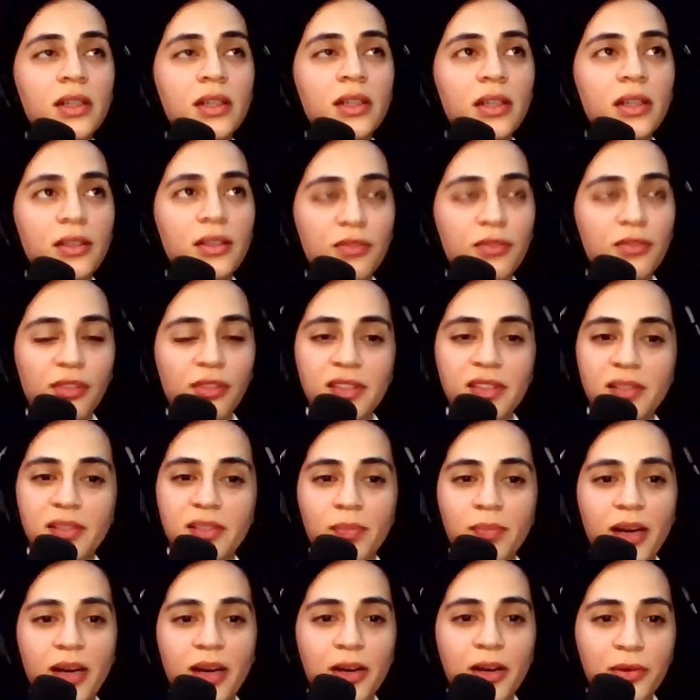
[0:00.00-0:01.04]
influence and
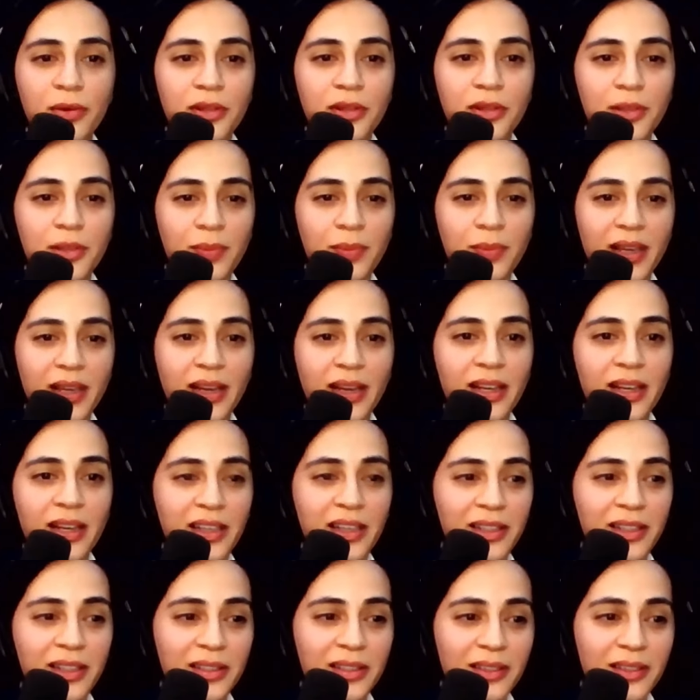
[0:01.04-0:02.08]
power
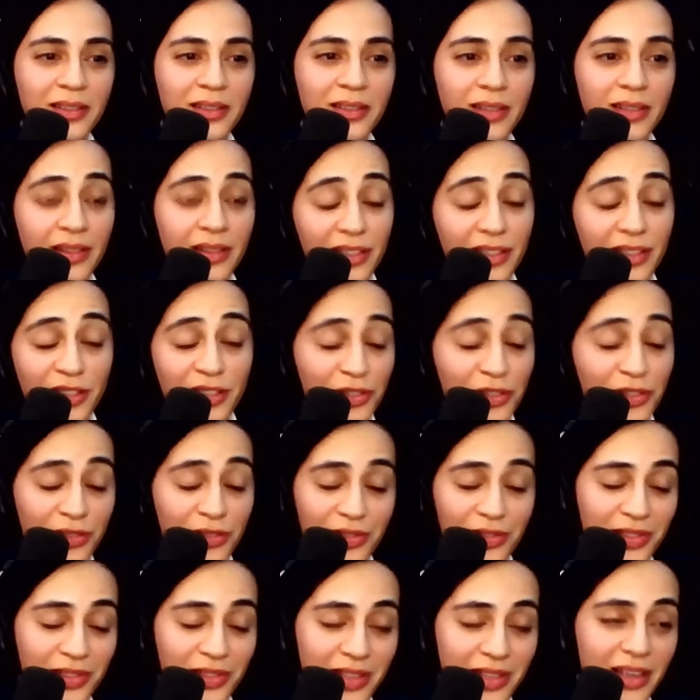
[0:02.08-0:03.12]
behind the
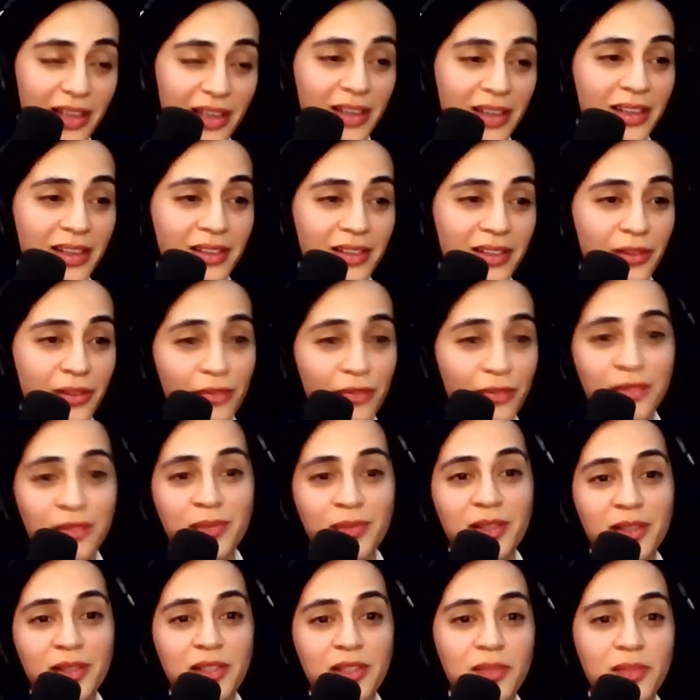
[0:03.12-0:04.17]
decisions that
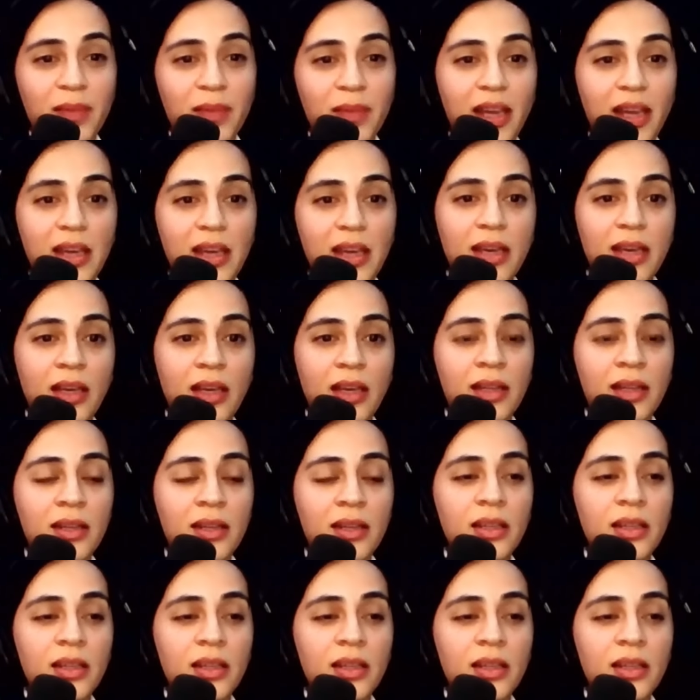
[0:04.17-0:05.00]
governments make and